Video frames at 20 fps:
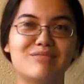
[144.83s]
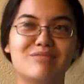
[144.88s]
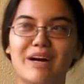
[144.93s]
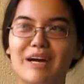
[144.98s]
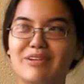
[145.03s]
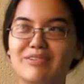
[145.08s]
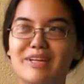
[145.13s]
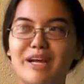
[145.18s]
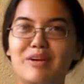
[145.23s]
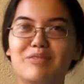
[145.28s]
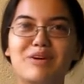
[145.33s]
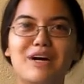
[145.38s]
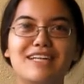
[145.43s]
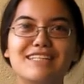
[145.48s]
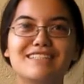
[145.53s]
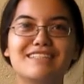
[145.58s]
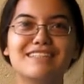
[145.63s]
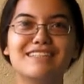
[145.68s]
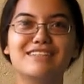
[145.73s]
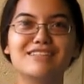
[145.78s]
Why would I
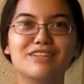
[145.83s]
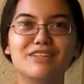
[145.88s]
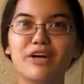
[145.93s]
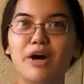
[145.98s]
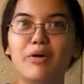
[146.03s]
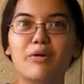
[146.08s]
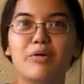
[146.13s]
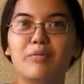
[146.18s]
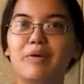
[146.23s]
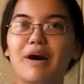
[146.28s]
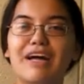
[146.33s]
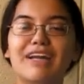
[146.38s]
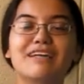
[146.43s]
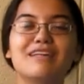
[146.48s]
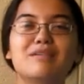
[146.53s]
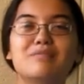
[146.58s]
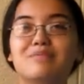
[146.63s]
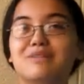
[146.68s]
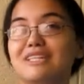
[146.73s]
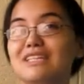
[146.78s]
want to know about a
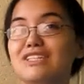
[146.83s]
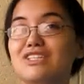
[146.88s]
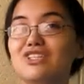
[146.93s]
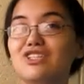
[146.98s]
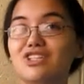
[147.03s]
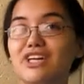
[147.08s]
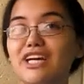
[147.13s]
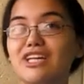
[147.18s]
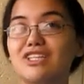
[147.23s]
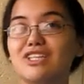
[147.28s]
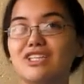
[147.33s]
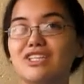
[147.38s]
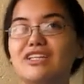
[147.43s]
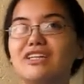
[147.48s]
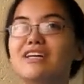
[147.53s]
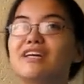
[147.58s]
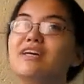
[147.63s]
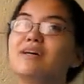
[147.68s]
complete stranger?